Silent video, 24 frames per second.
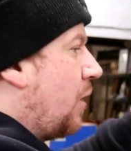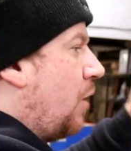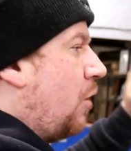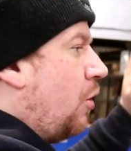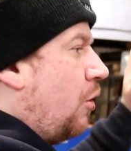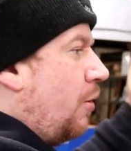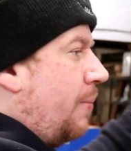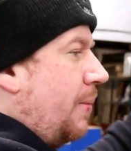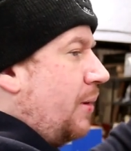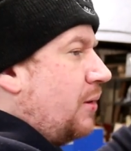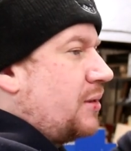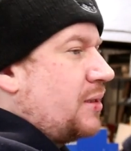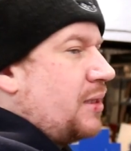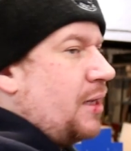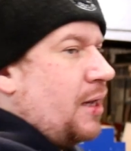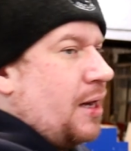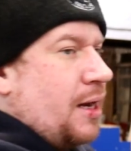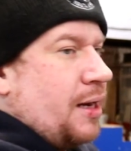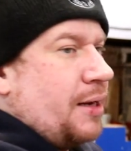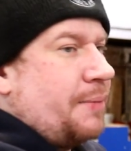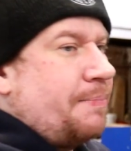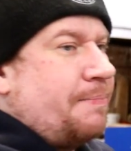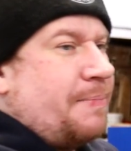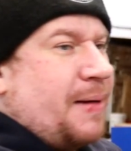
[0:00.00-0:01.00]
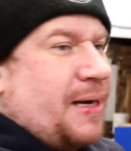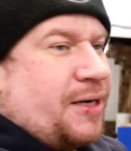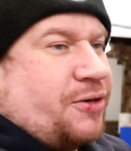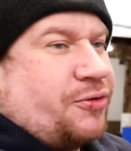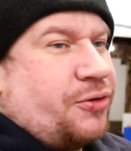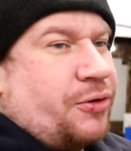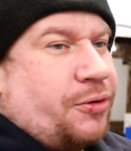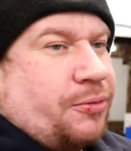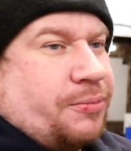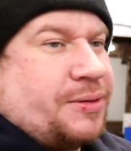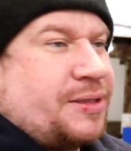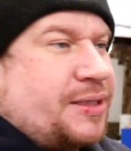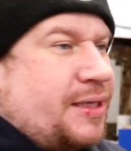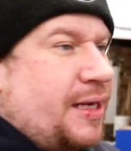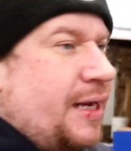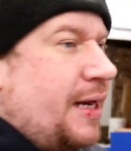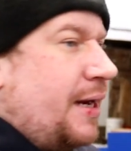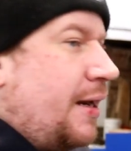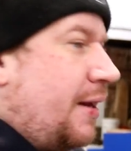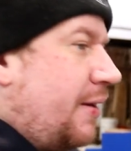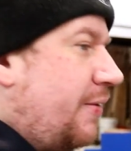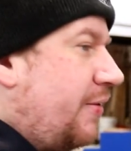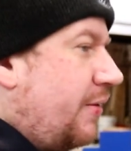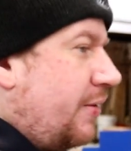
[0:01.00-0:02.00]
almost like bedrooms
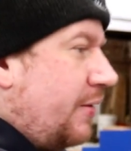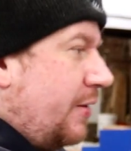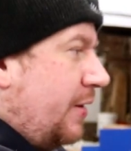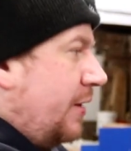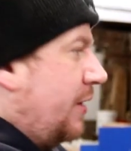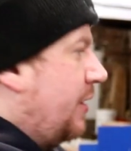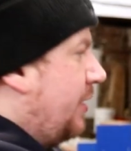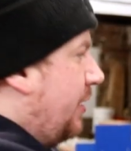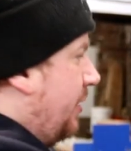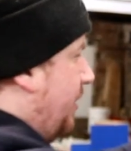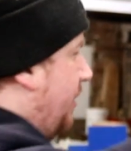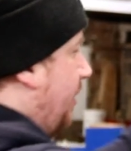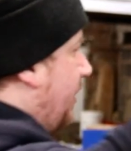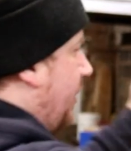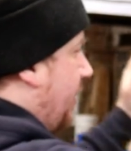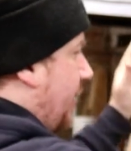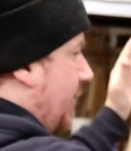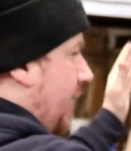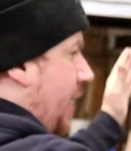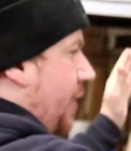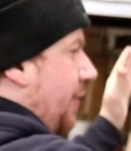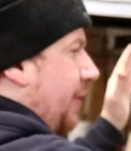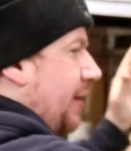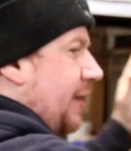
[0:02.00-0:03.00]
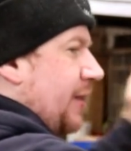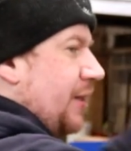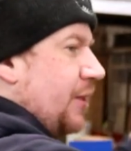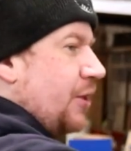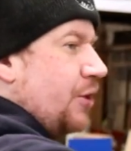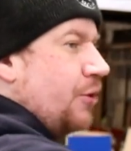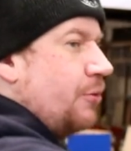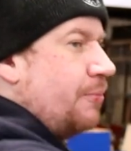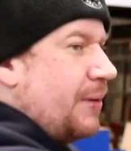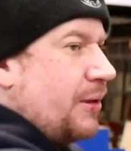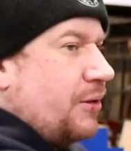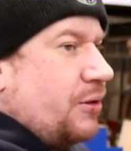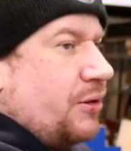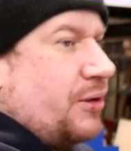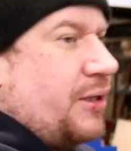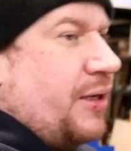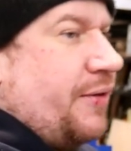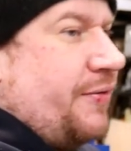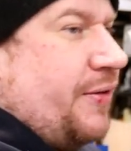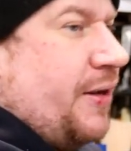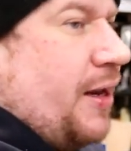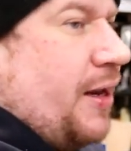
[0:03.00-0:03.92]
in a you know, in a new build, if